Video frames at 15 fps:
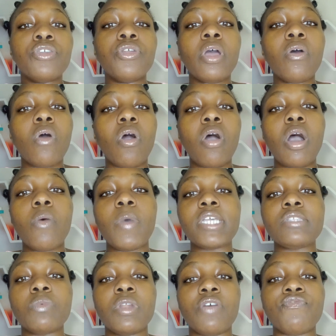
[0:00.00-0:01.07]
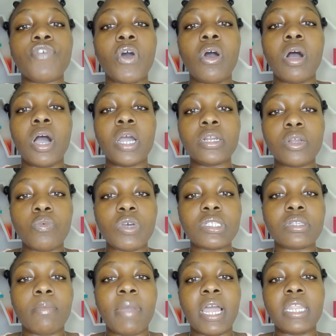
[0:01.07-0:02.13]
You don't always want to fall under what
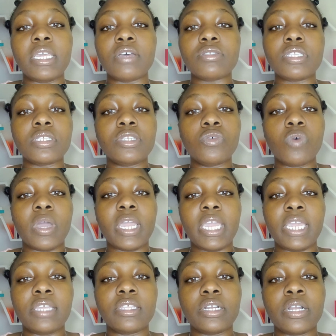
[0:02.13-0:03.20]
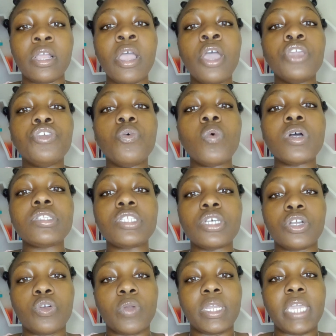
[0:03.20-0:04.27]
somebody else is doing either. You want
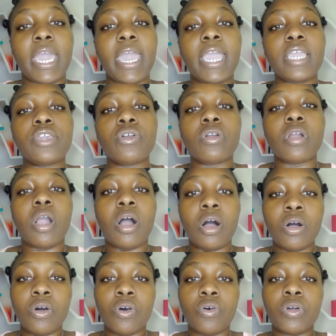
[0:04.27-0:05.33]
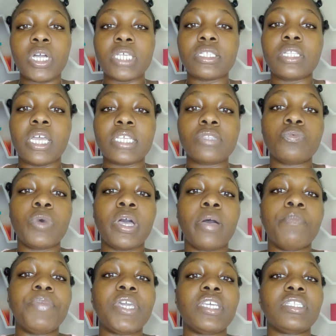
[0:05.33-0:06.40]
to create your own, because that's what
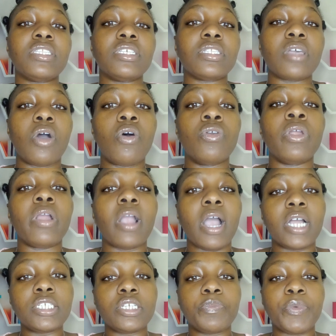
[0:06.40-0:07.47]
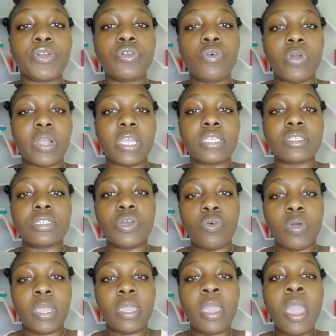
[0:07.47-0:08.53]
a business owner, entrepreneur is
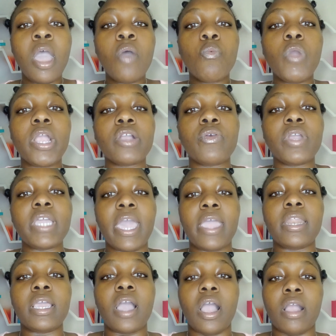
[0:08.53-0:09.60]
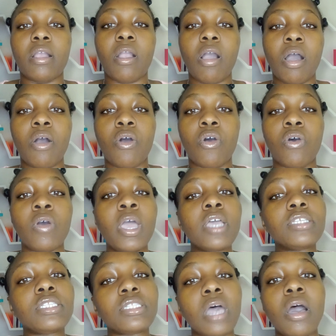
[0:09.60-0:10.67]
doing. We're creating our own.
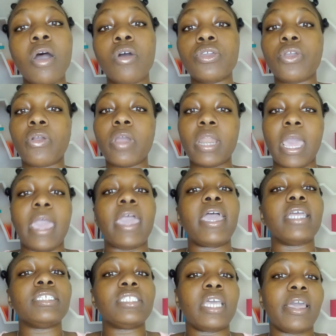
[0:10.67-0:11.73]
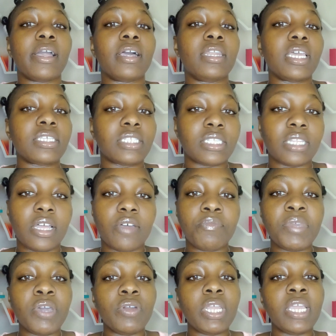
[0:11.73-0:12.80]
So you're going to hashtag Alexis Love
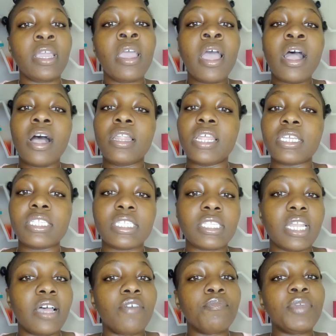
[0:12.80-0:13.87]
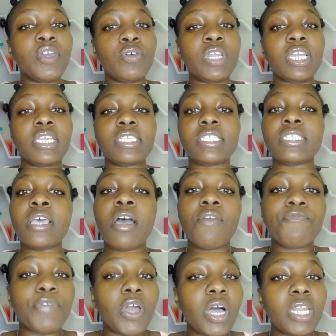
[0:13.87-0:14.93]
Beauty, Alexis Love Beauties,
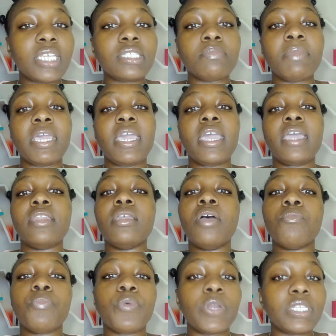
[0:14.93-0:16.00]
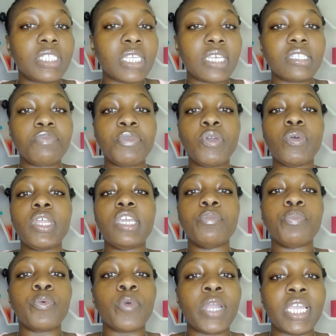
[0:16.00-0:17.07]
Flawless Man, Princess
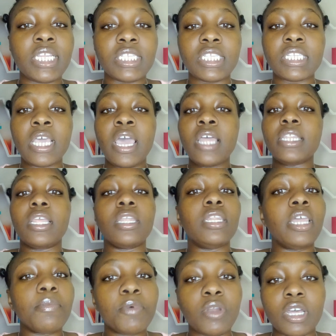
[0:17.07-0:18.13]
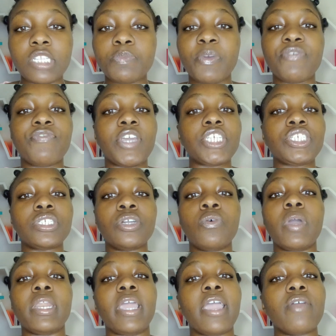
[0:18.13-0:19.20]
Beauty, Prince, the lip gloss
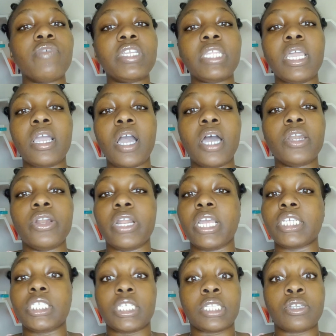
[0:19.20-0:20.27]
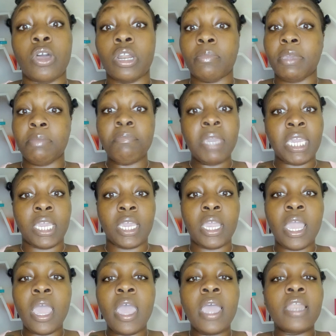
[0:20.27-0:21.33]
professional, and everything under there is just going to be
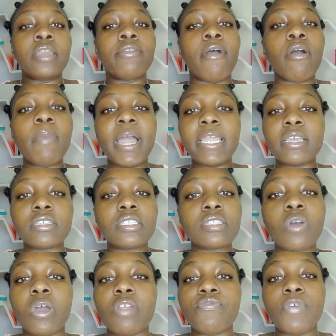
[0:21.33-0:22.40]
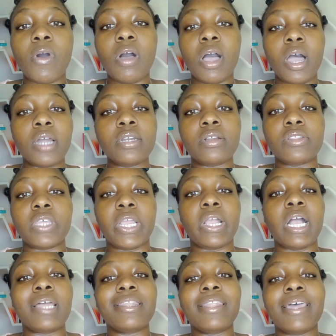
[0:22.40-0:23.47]
me. Nobody else is going to fall under
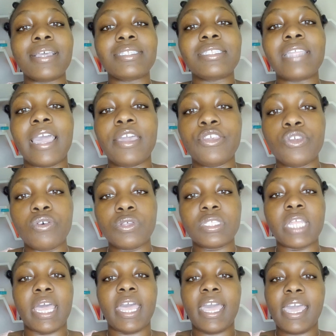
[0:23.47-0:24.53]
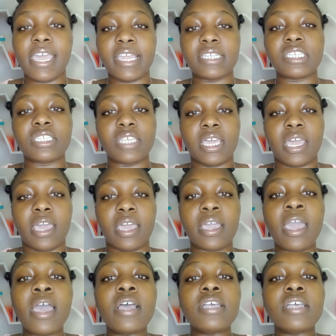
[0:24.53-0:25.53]
there unless they use that hashtag.